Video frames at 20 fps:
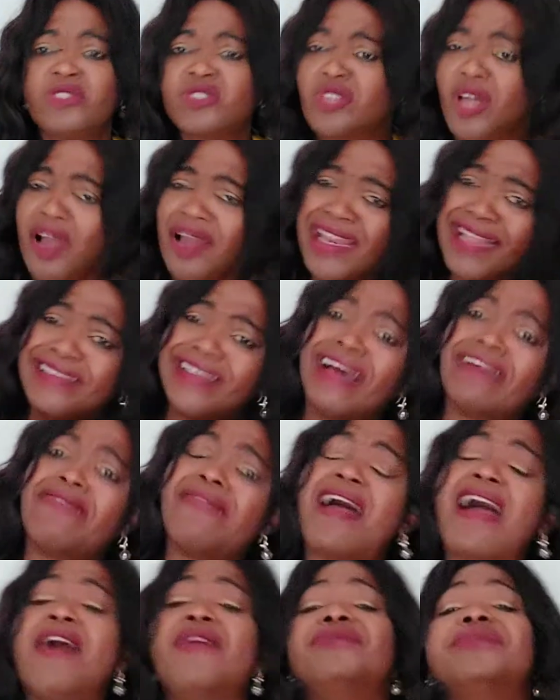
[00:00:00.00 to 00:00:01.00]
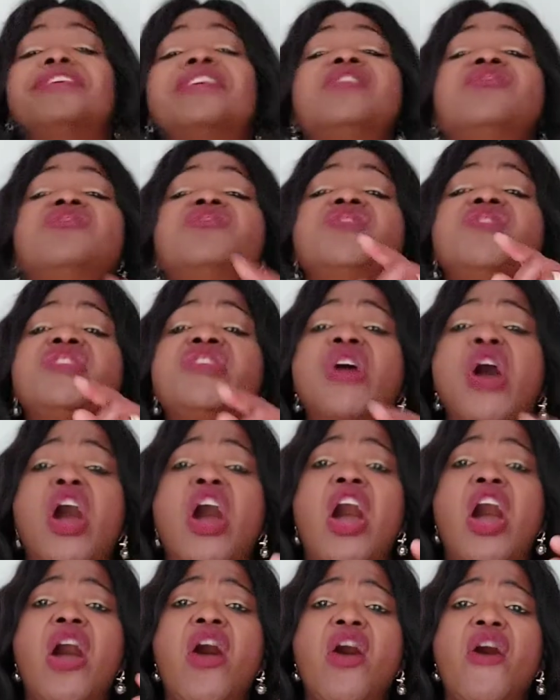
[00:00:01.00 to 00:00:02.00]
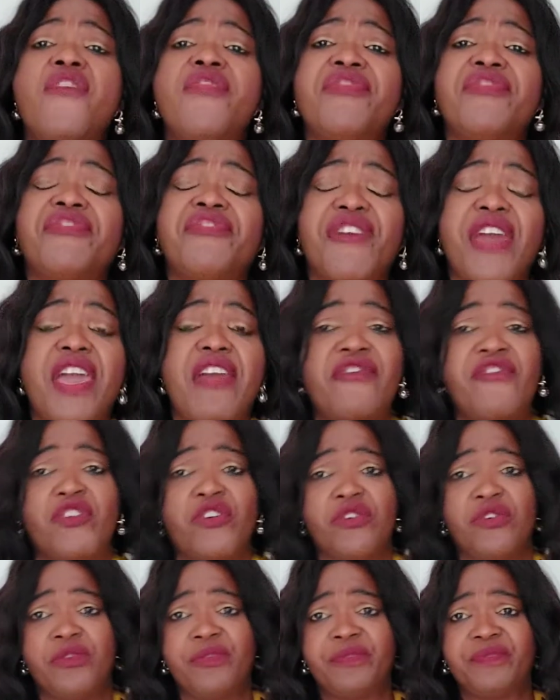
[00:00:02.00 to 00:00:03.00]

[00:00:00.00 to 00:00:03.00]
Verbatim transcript: Turn it around in your own favor.